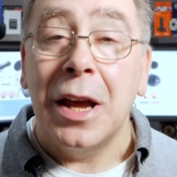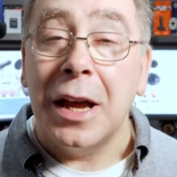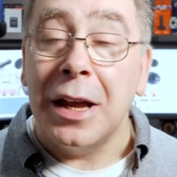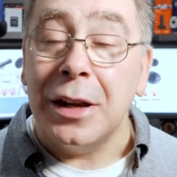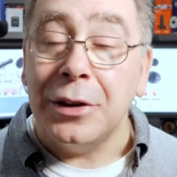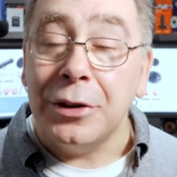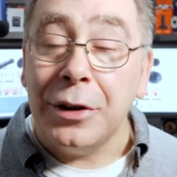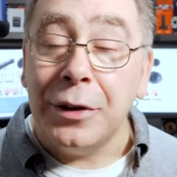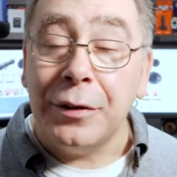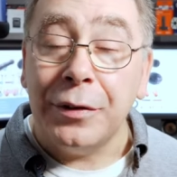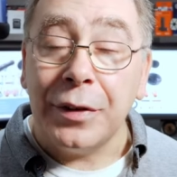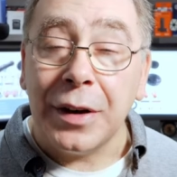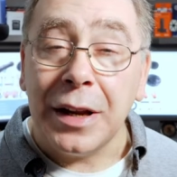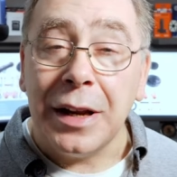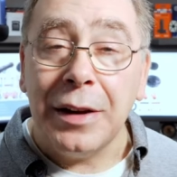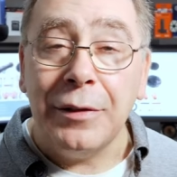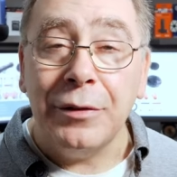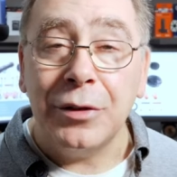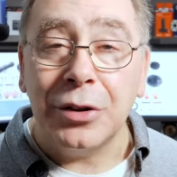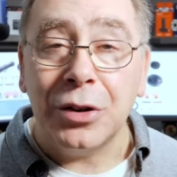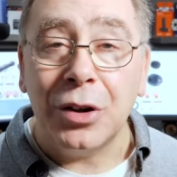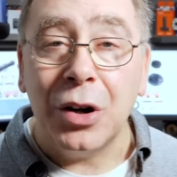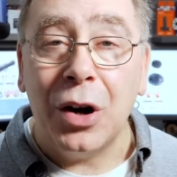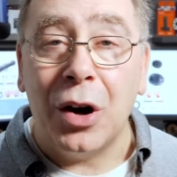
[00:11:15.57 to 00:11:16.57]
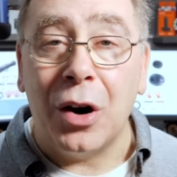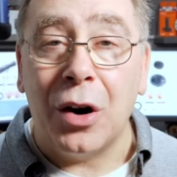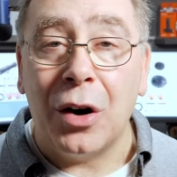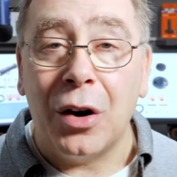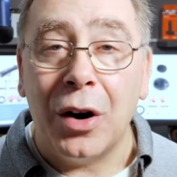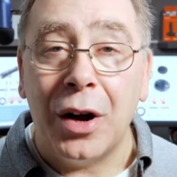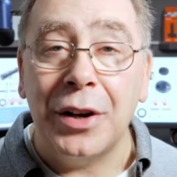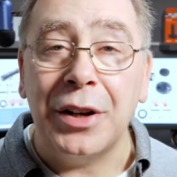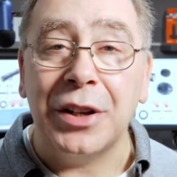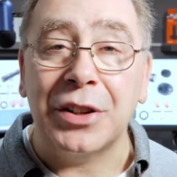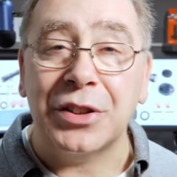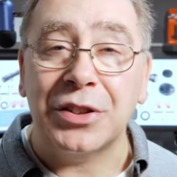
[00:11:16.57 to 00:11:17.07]
You've even
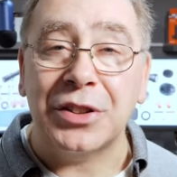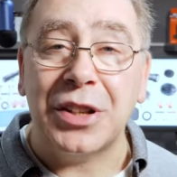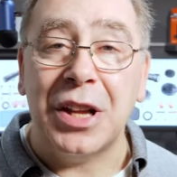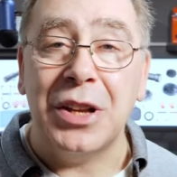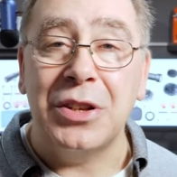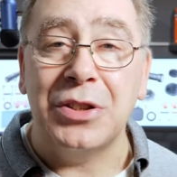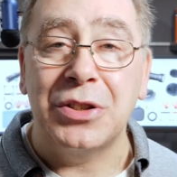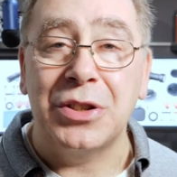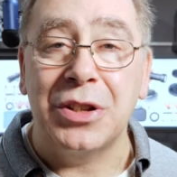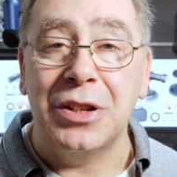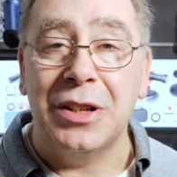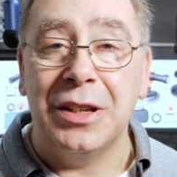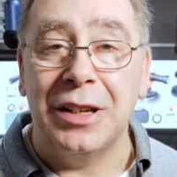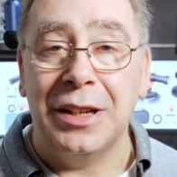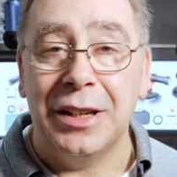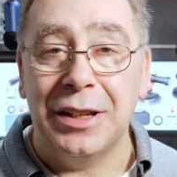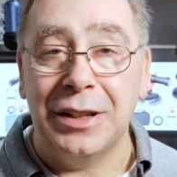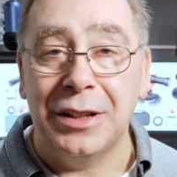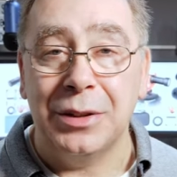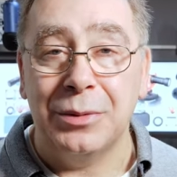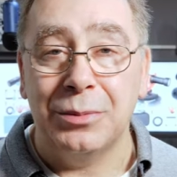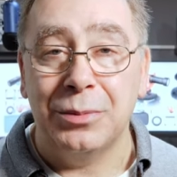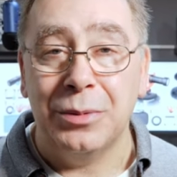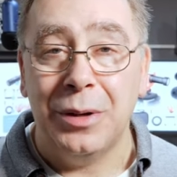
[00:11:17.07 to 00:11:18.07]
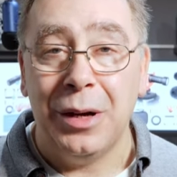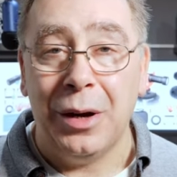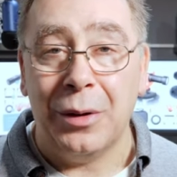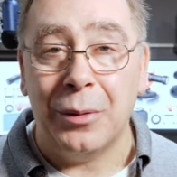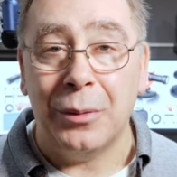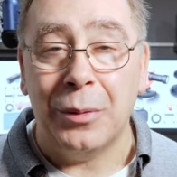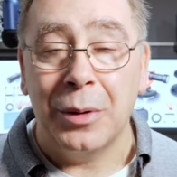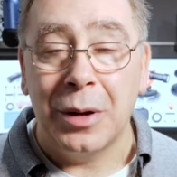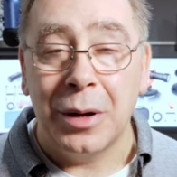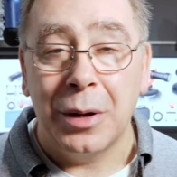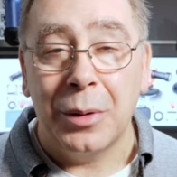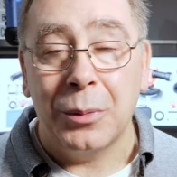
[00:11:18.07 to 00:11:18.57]
got an extension lead as
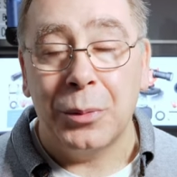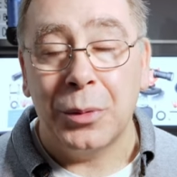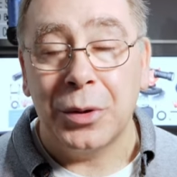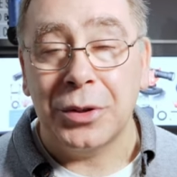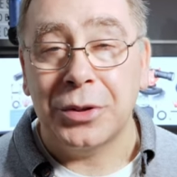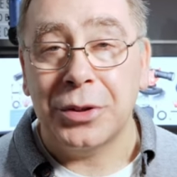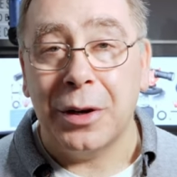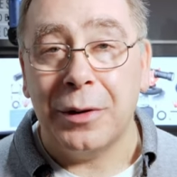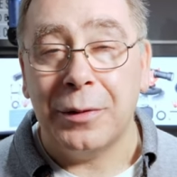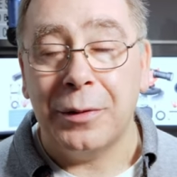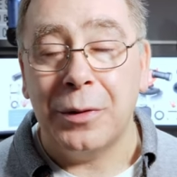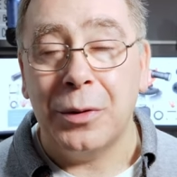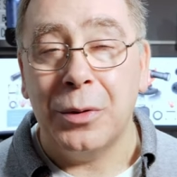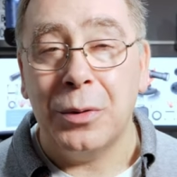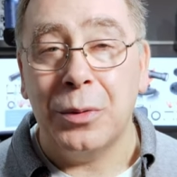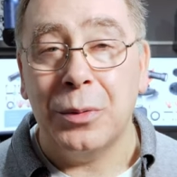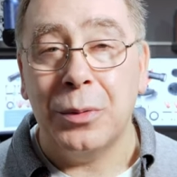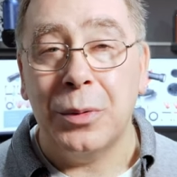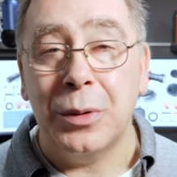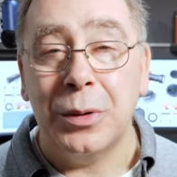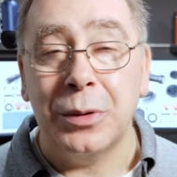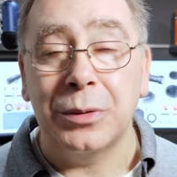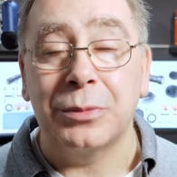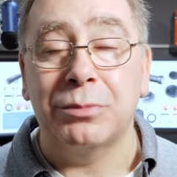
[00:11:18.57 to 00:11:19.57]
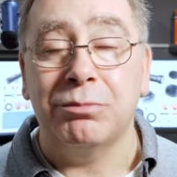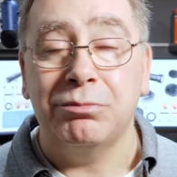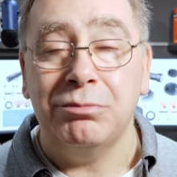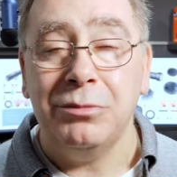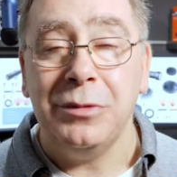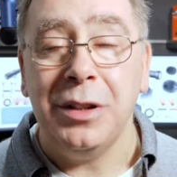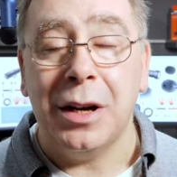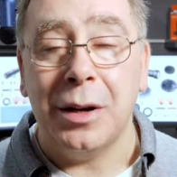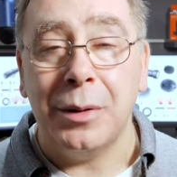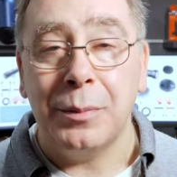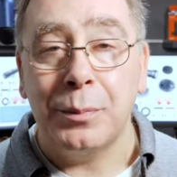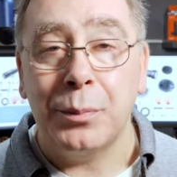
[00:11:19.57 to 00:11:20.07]
well which I thought was, you
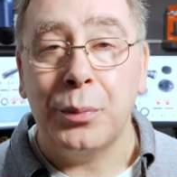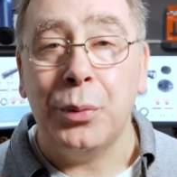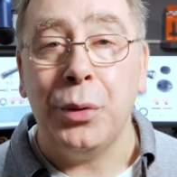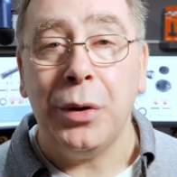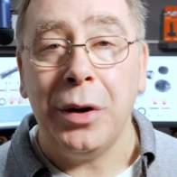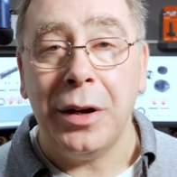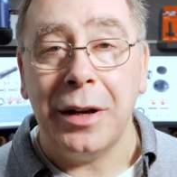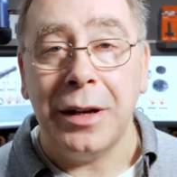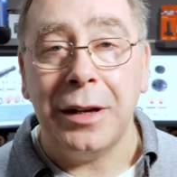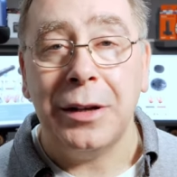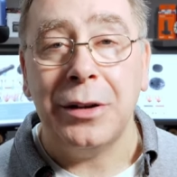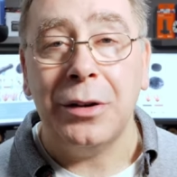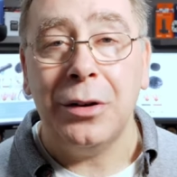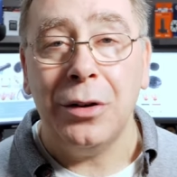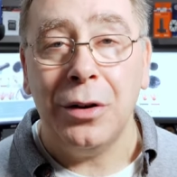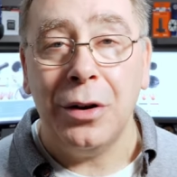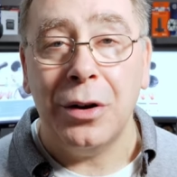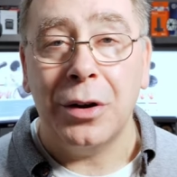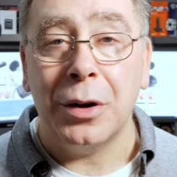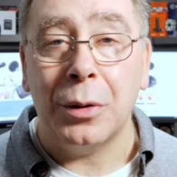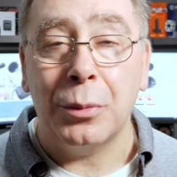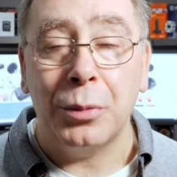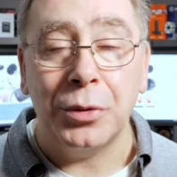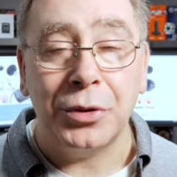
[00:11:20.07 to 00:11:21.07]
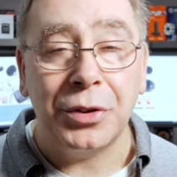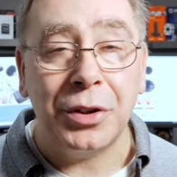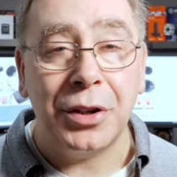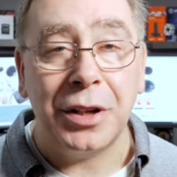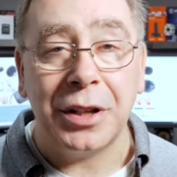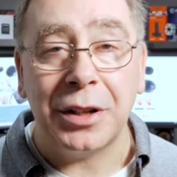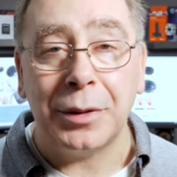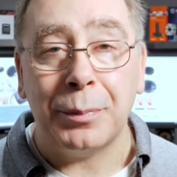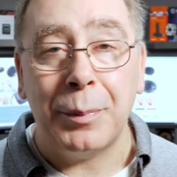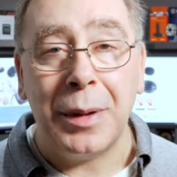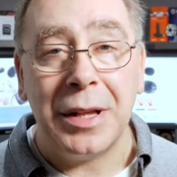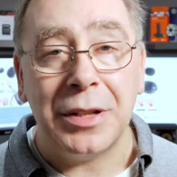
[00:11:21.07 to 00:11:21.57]
know, pretty good. I wasn't
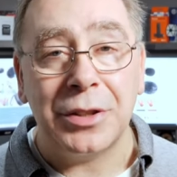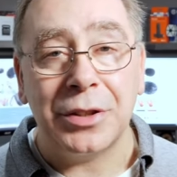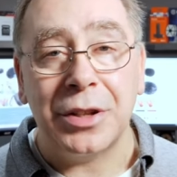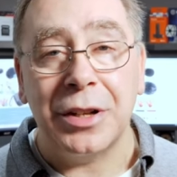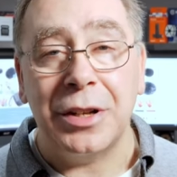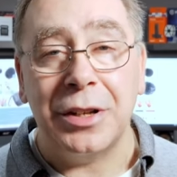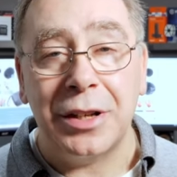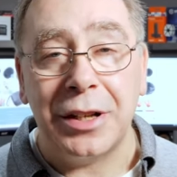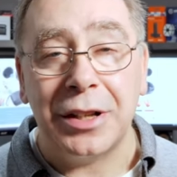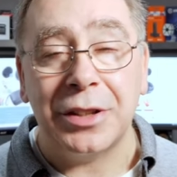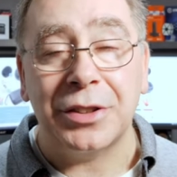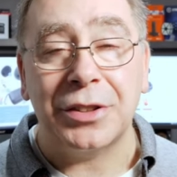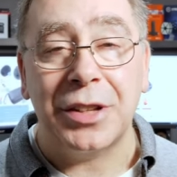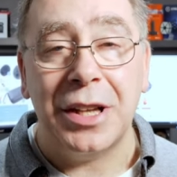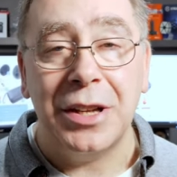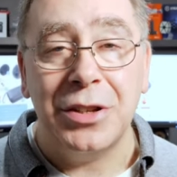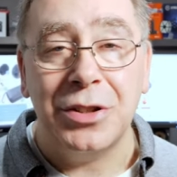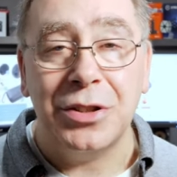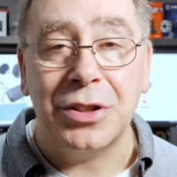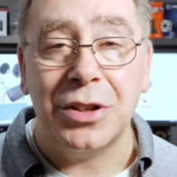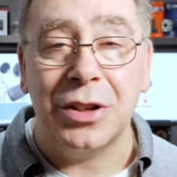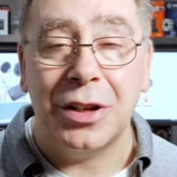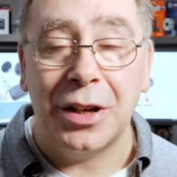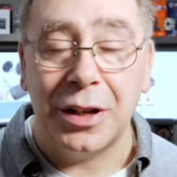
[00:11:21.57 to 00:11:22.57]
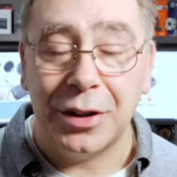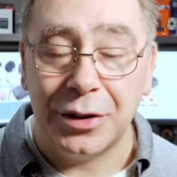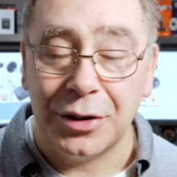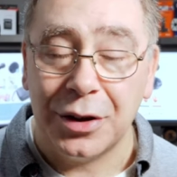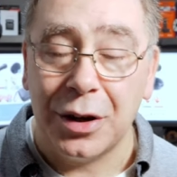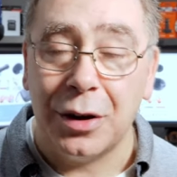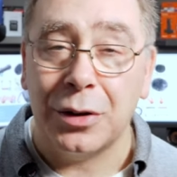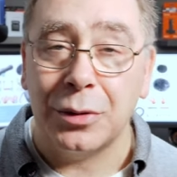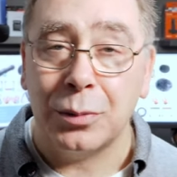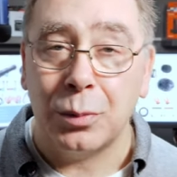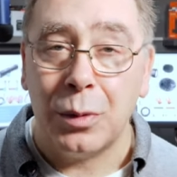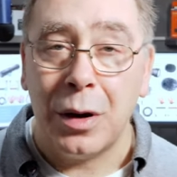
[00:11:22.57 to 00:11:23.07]
expecting the extension lead,
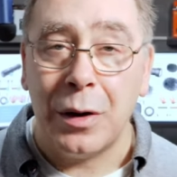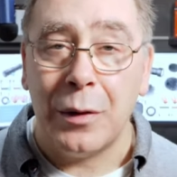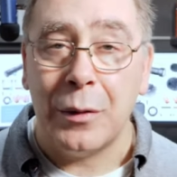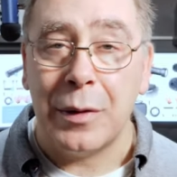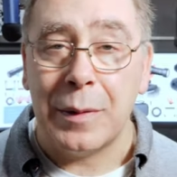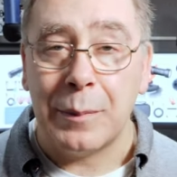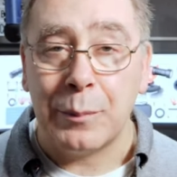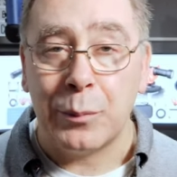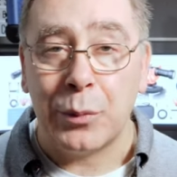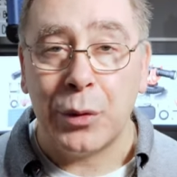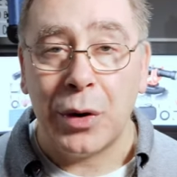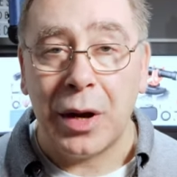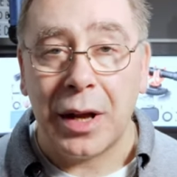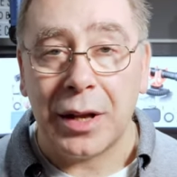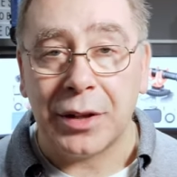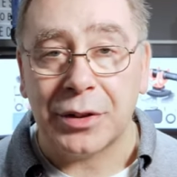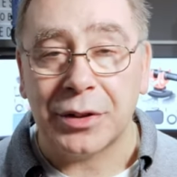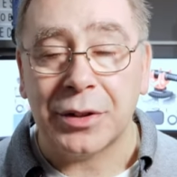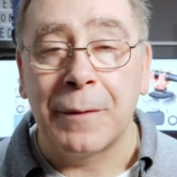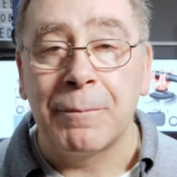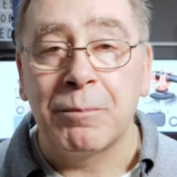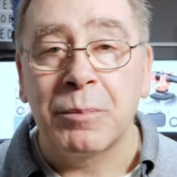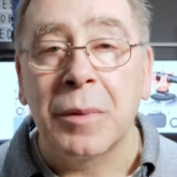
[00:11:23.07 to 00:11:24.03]
so I was well impressed.